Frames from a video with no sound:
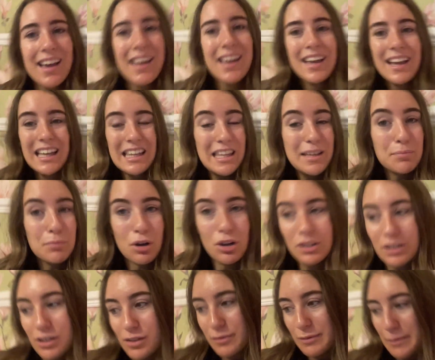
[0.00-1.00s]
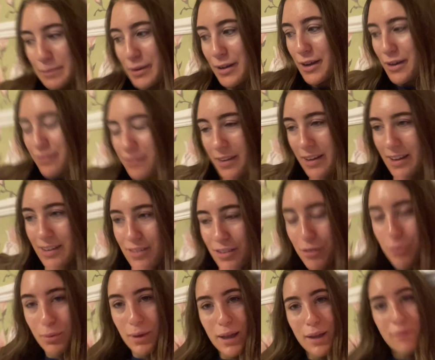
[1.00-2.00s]
the morning of my birthday,
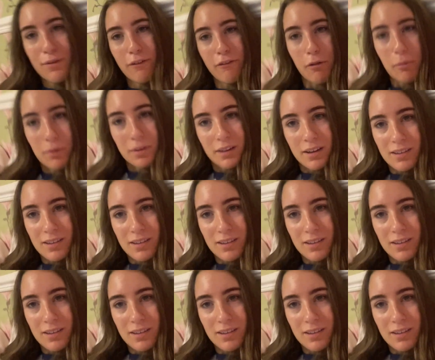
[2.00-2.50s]
just waiting for everybody